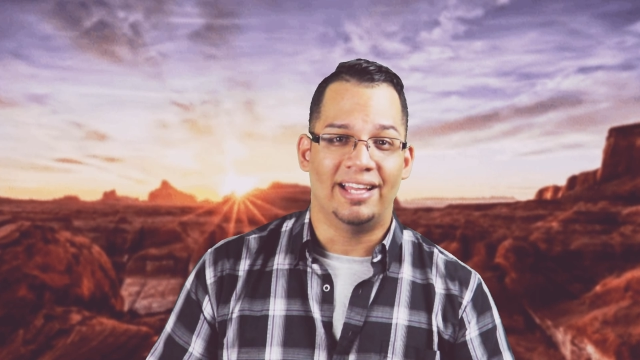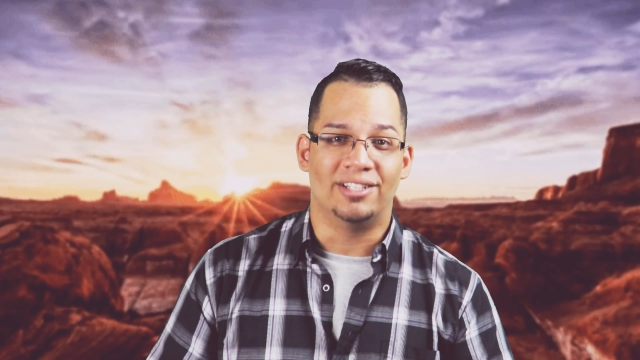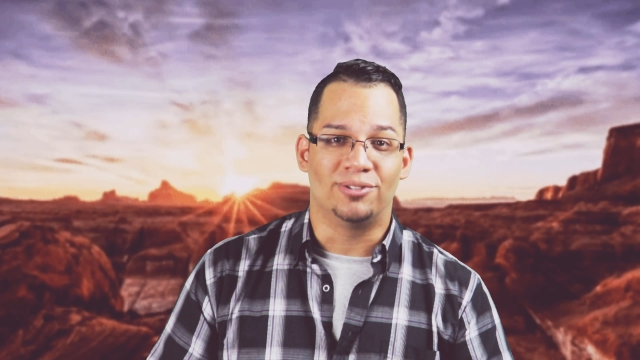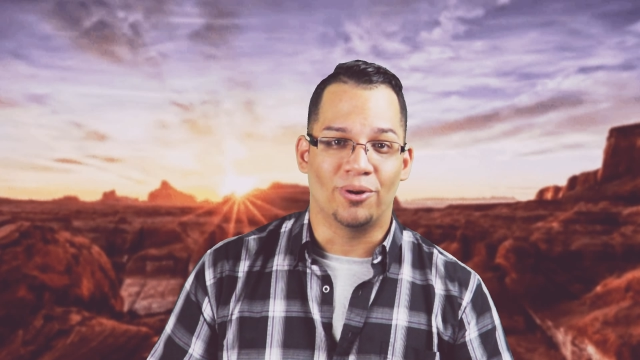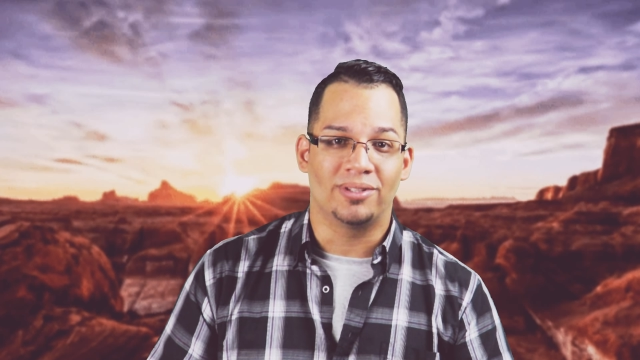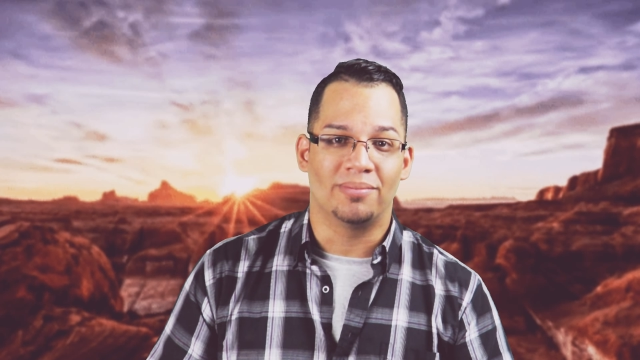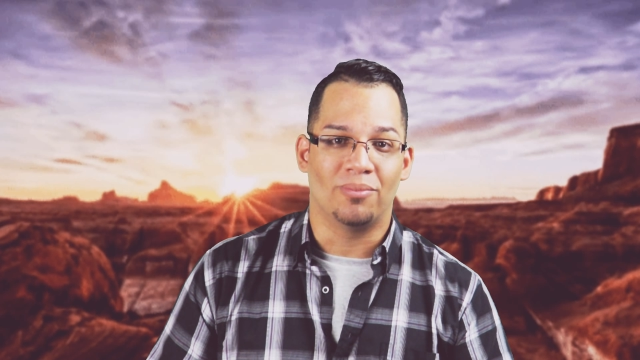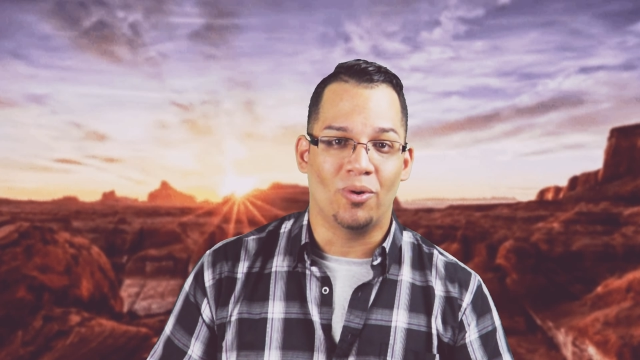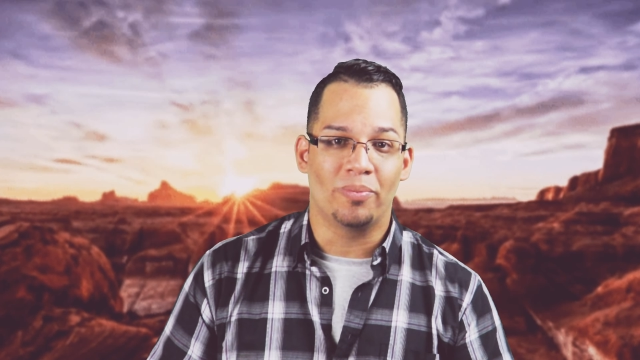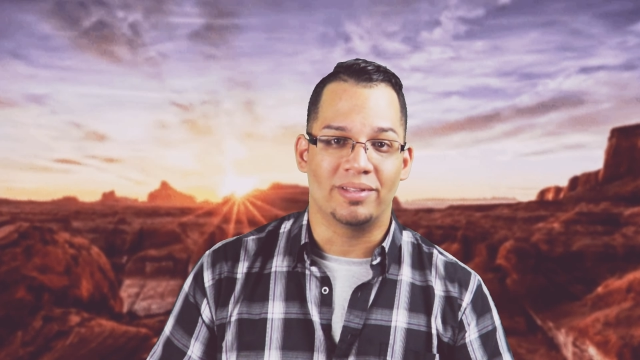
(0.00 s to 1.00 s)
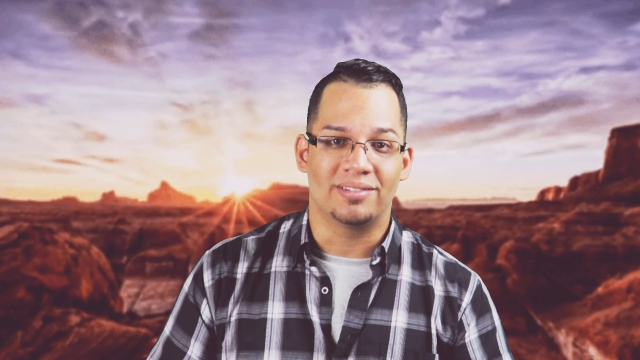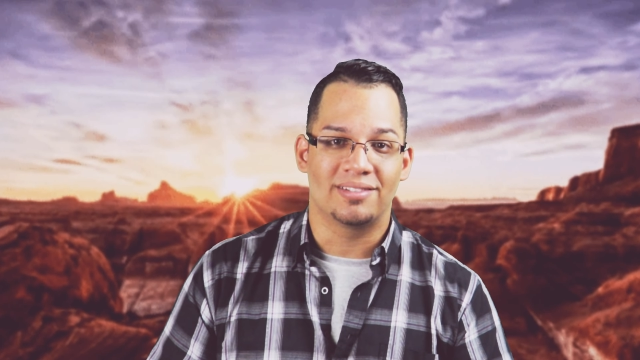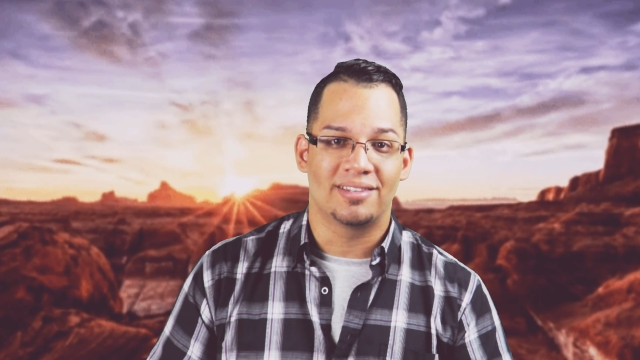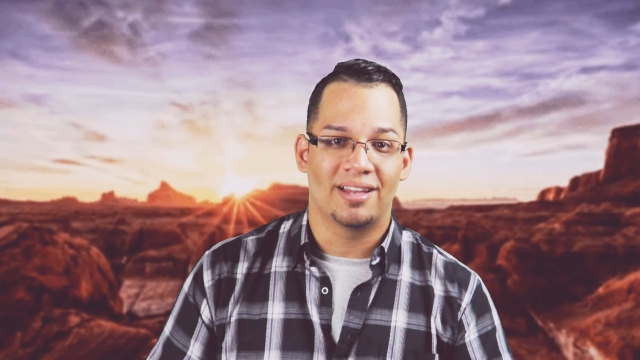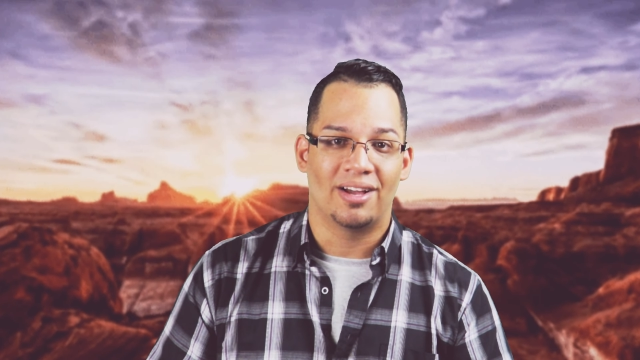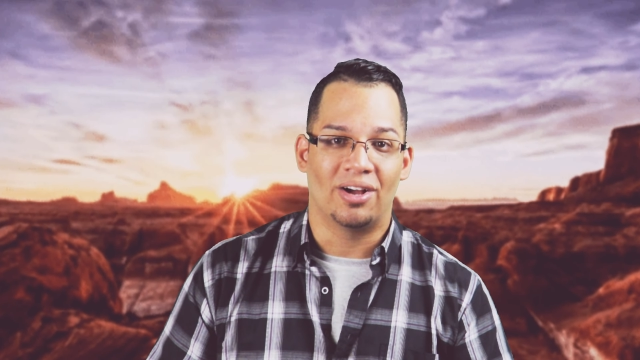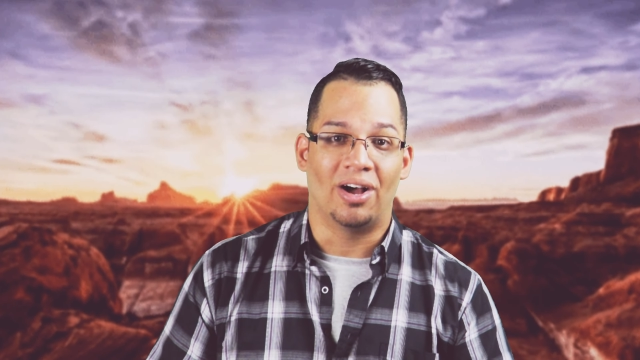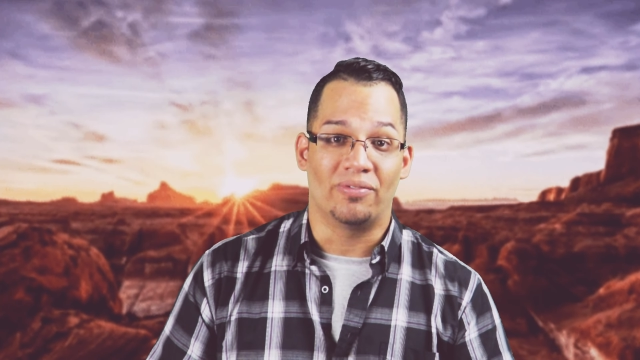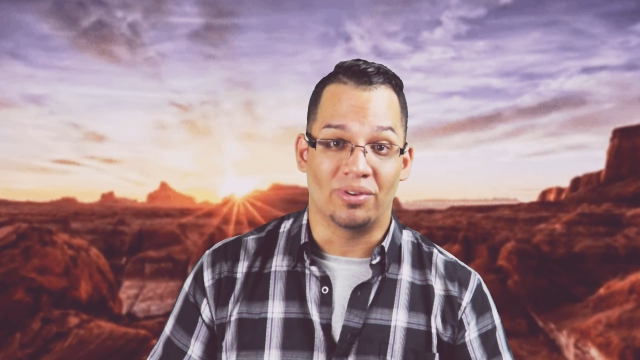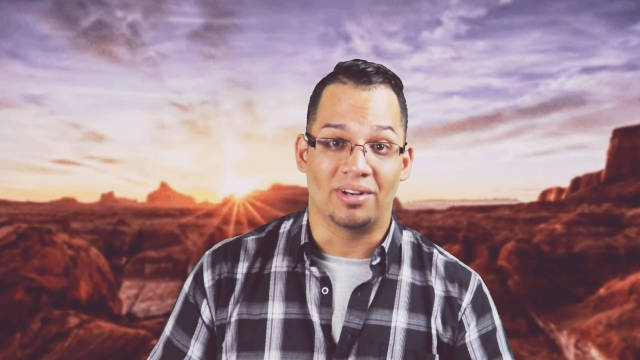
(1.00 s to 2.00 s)
Enjoy the moments
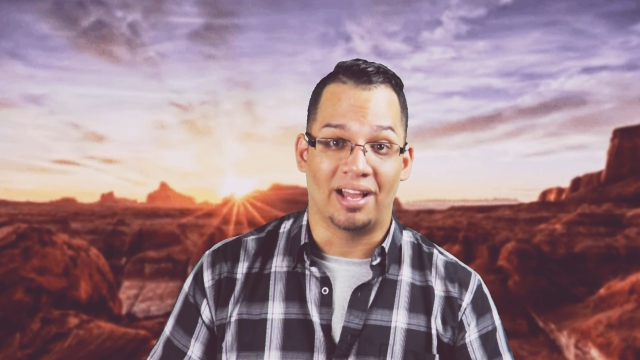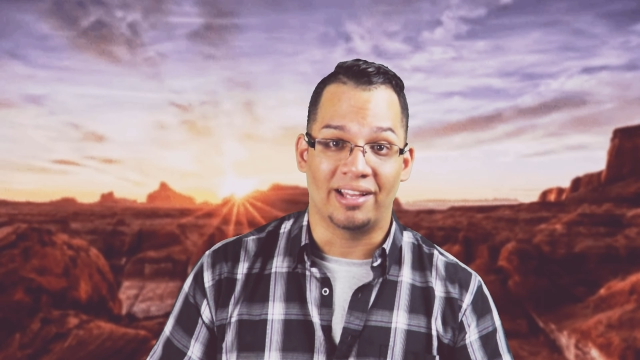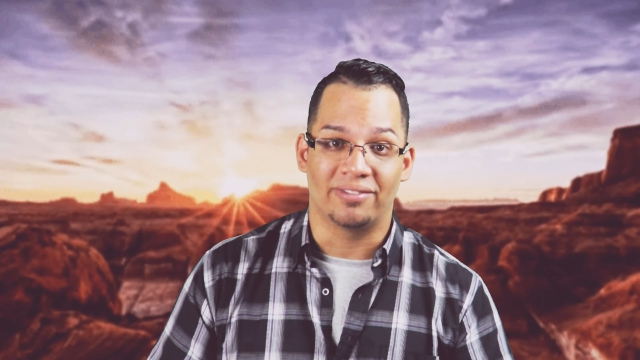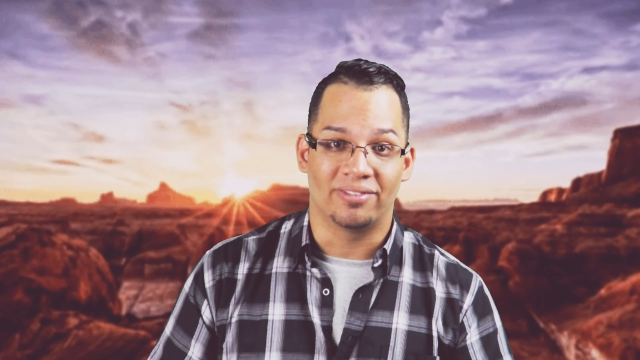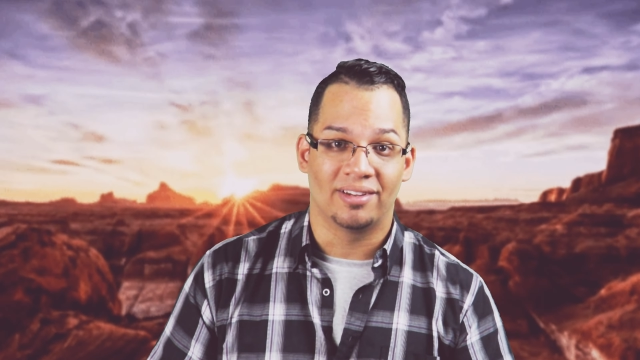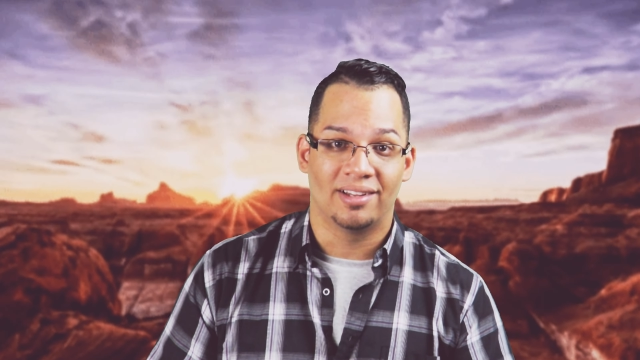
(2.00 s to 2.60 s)
of your life.